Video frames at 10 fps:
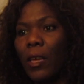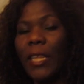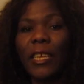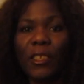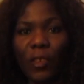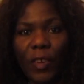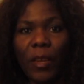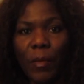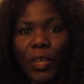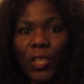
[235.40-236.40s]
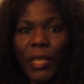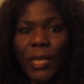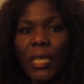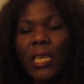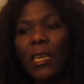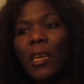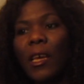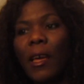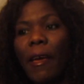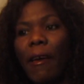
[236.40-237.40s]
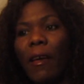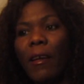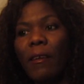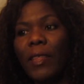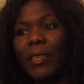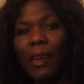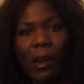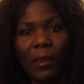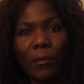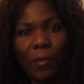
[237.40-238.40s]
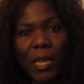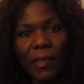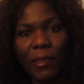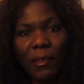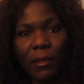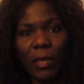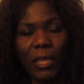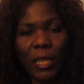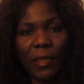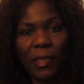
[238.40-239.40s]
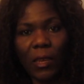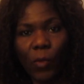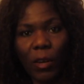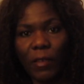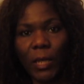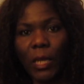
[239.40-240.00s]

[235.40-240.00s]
in case of an emergency, the dad missed, he didn't see one of the